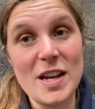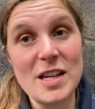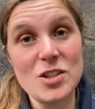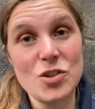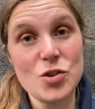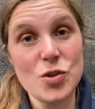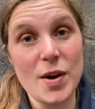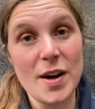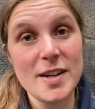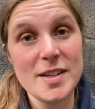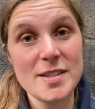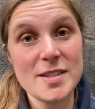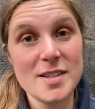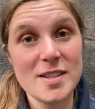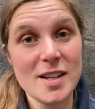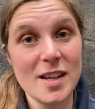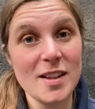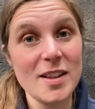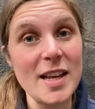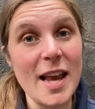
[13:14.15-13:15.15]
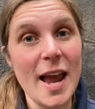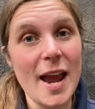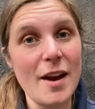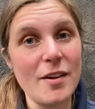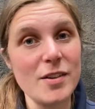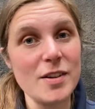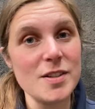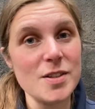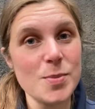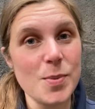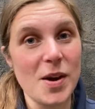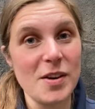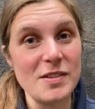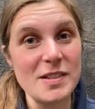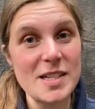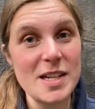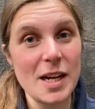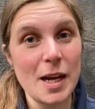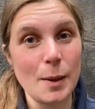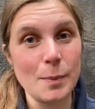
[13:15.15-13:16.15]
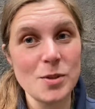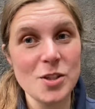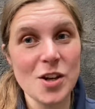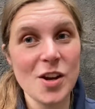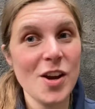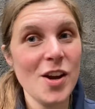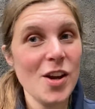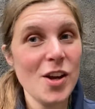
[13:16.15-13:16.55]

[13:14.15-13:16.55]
interest in the areas where he's clipped.